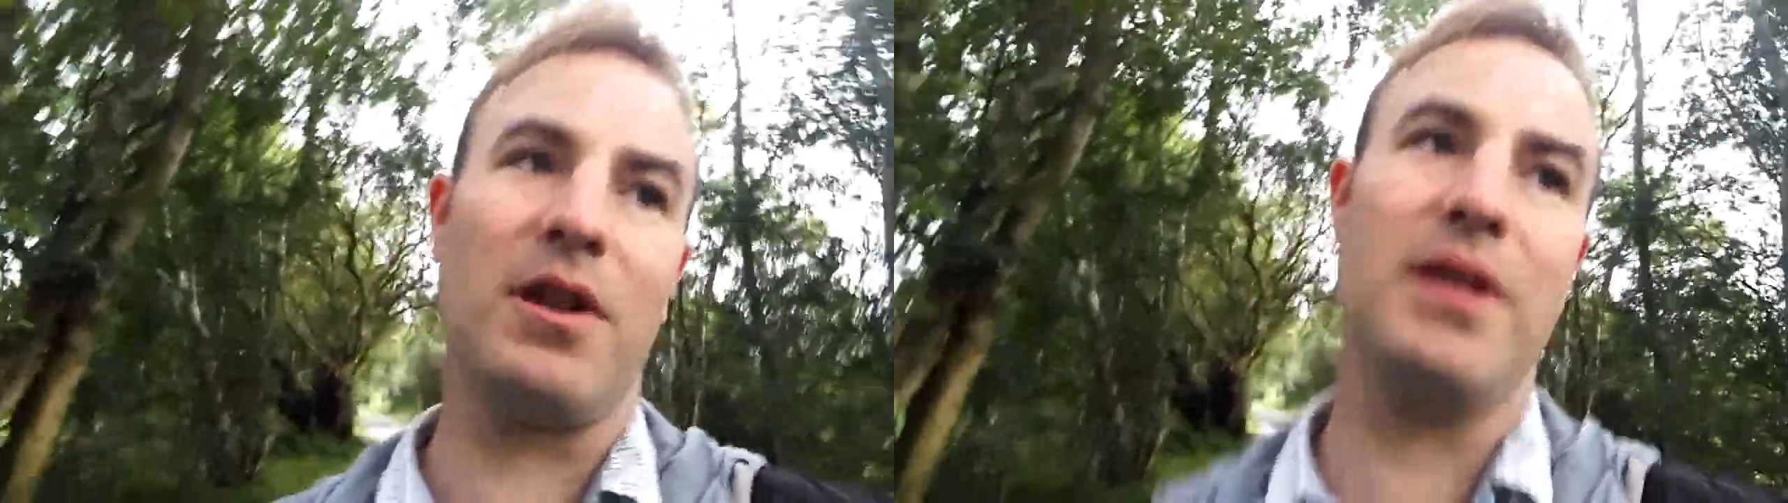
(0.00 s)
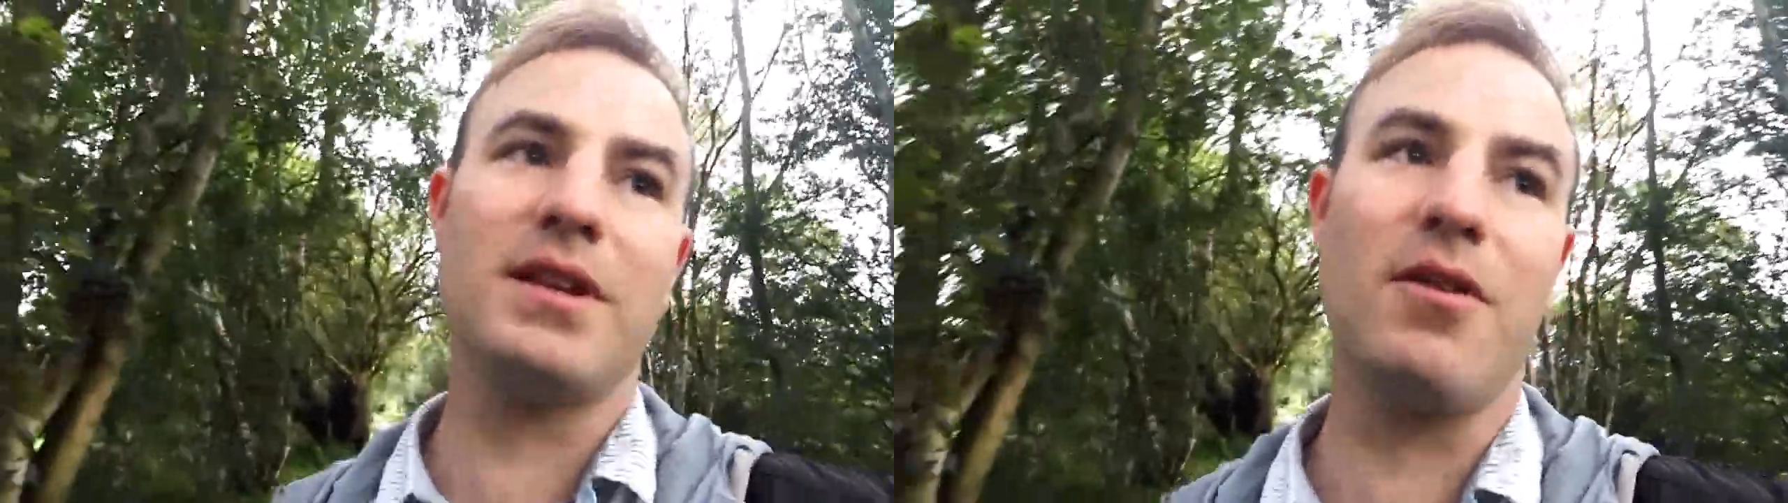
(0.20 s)

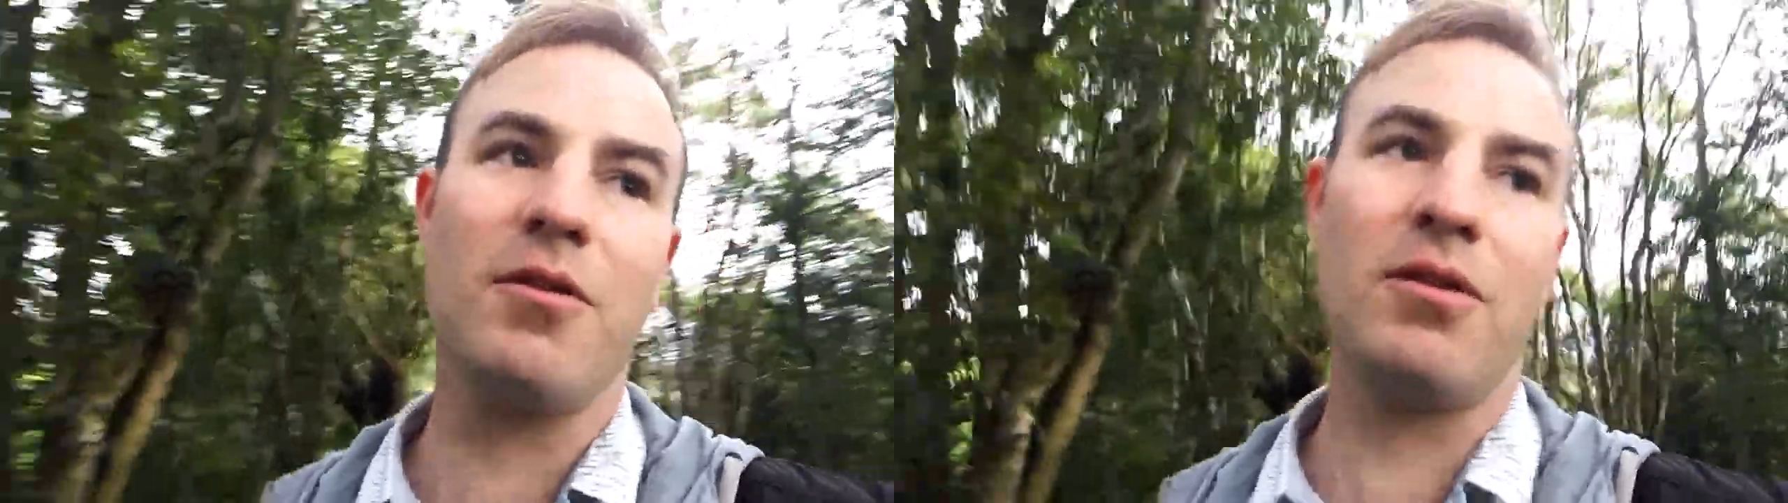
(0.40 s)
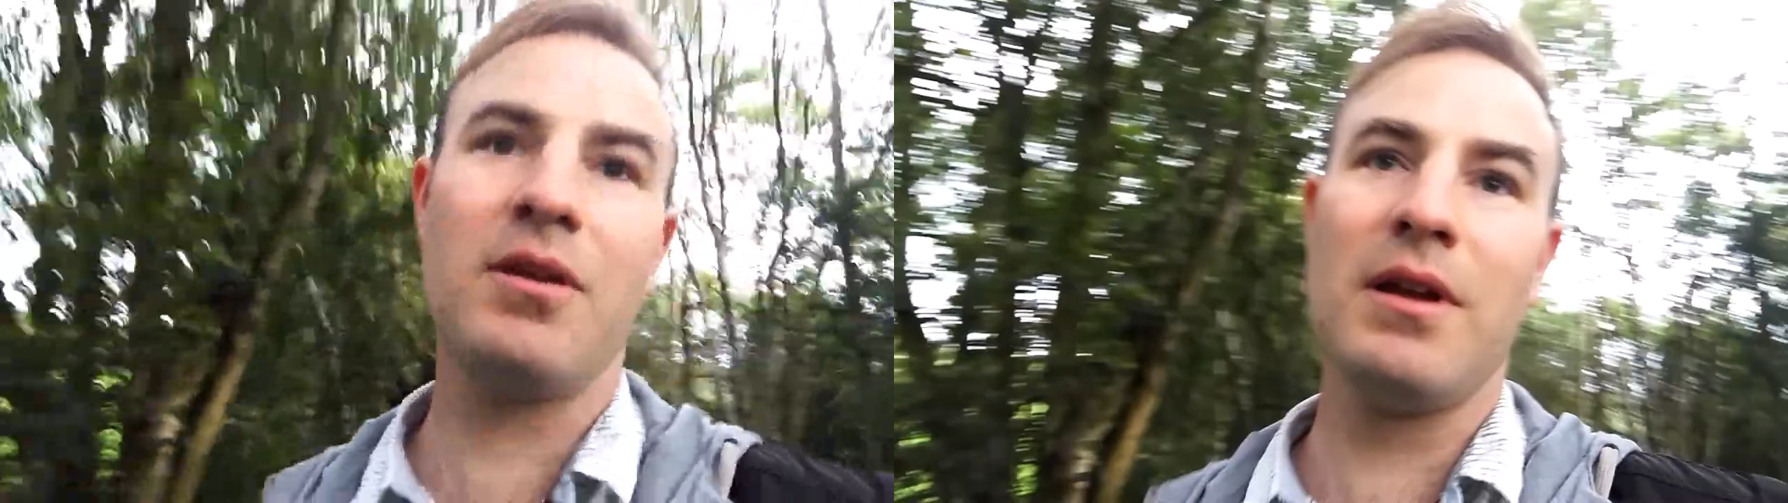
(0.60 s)
so
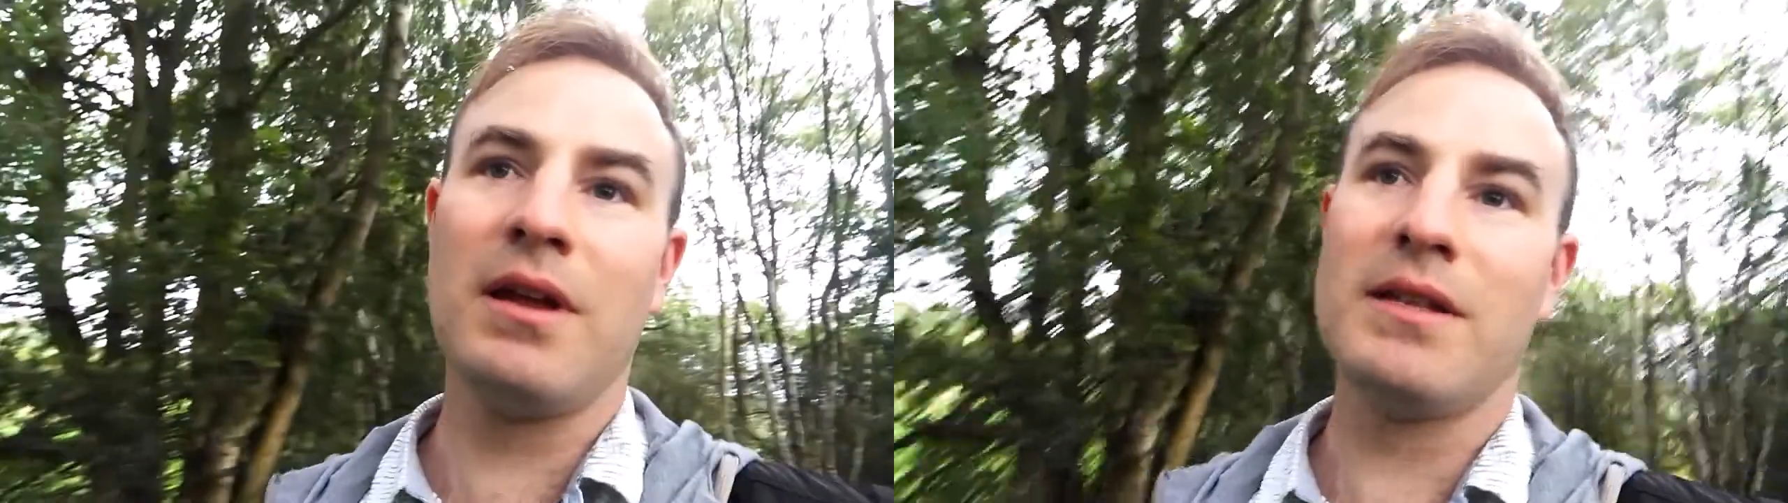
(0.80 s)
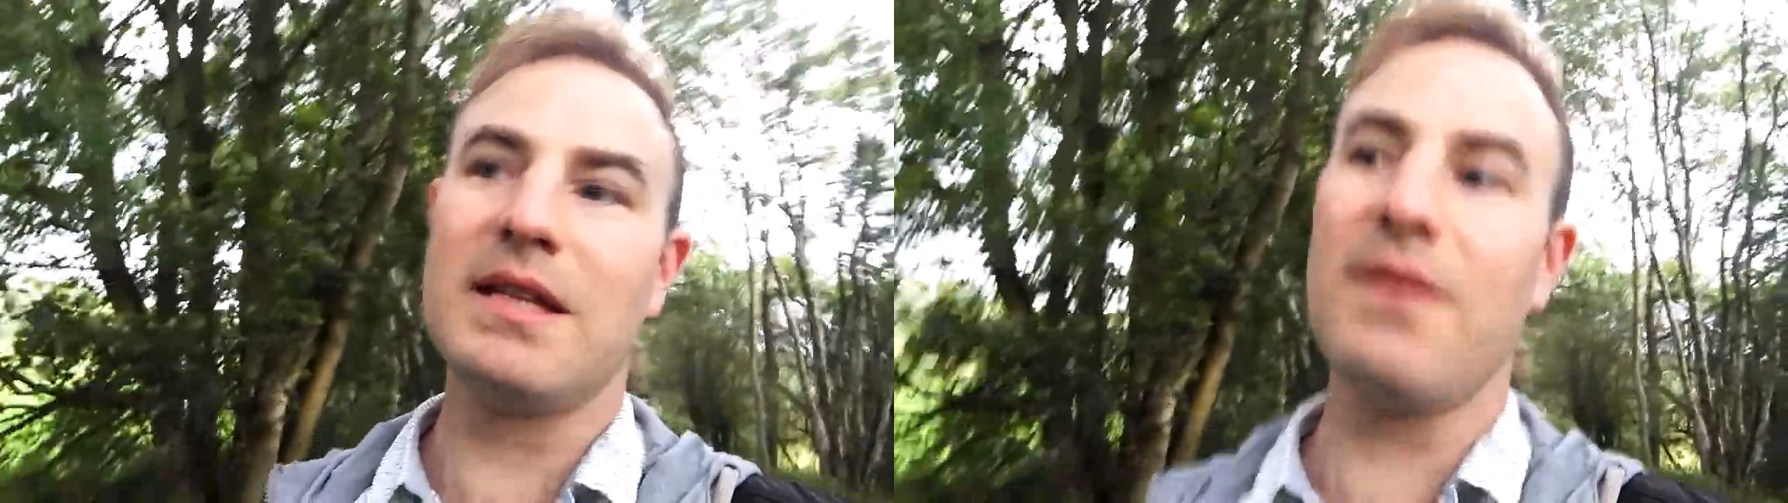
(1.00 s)

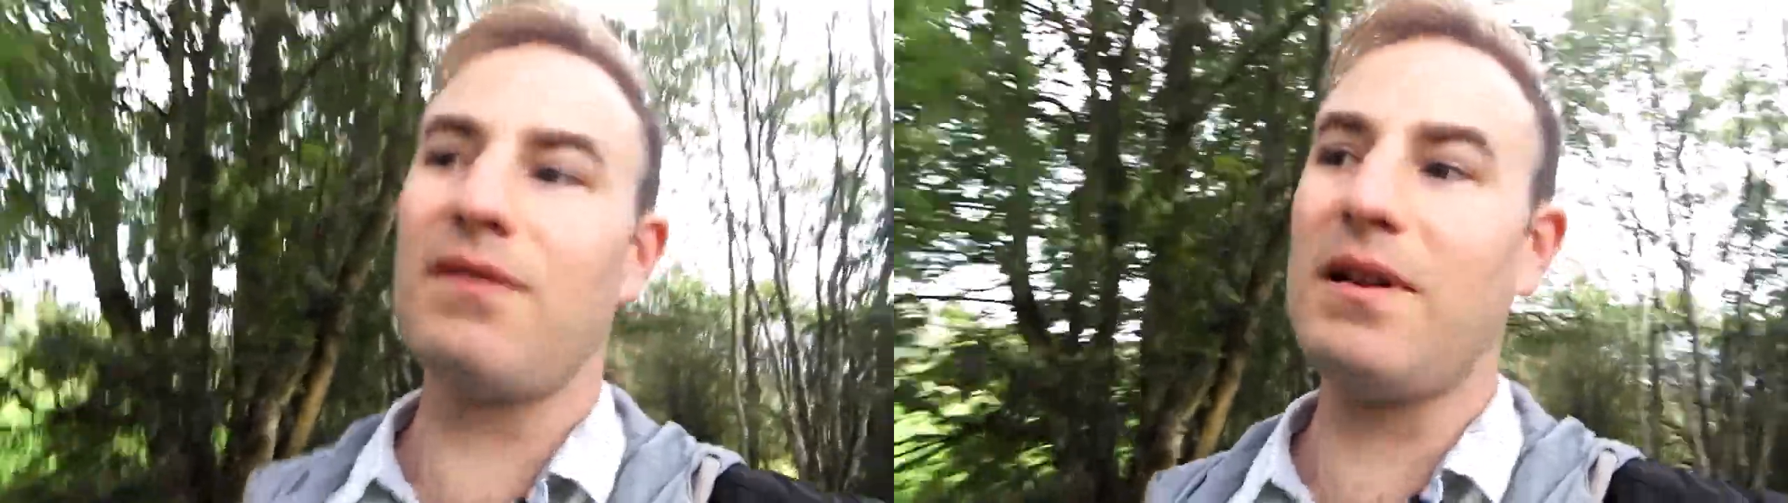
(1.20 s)
definitely